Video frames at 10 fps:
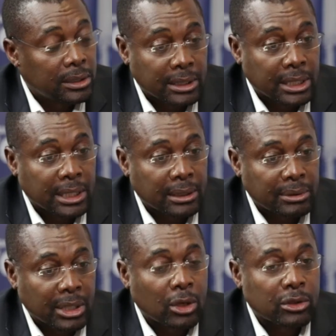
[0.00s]

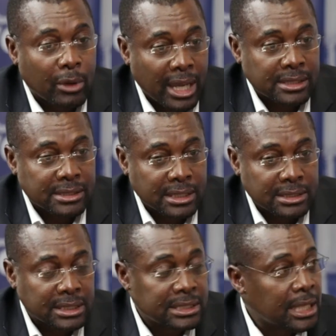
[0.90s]
Health-wise,
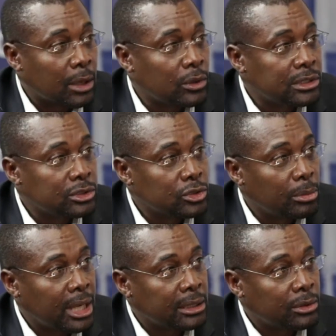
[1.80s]
there's eating according to your
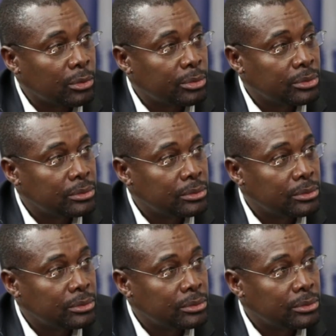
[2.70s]
blood group.